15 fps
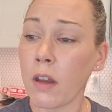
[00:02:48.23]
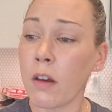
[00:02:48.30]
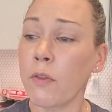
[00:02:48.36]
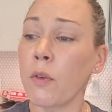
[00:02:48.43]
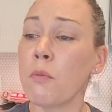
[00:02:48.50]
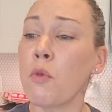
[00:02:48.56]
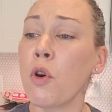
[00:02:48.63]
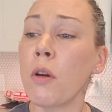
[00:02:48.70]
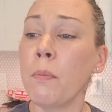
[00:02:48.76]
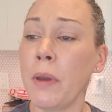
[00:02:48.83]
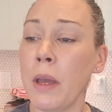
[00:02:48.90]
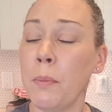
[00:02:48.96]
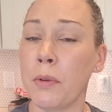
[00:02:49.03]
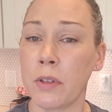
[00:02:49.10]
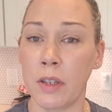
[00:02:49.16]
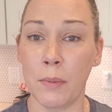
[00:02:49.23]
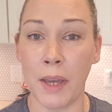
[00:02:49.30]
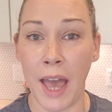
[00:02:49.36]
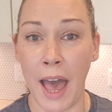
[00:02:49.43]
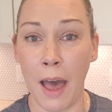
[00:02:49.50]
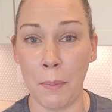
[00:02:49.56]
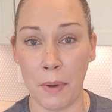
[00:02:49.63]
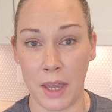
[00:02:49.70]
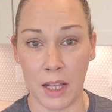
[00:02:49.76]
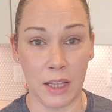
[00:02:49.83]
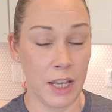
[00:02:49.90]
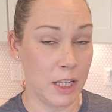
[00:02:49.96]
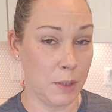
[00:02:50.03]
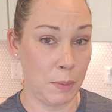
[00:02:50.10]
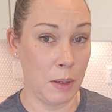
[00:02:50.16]
for more people to be happy and
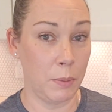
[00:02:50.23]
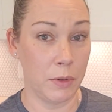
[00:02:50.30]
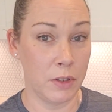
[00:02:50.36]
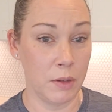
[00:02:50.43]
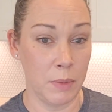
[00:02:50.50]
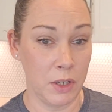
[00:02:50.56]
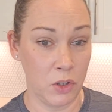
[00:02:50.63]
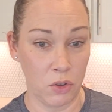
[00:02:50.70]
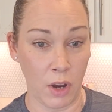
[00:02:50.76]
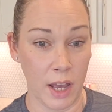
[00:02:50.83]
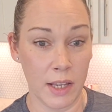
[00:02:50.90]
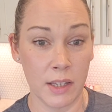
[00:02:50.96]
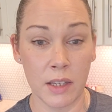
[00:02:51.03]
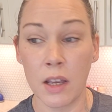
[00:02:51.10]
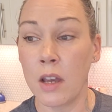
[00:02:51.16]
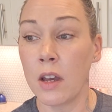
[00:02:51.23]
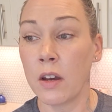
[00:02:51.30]
less people to be stressed,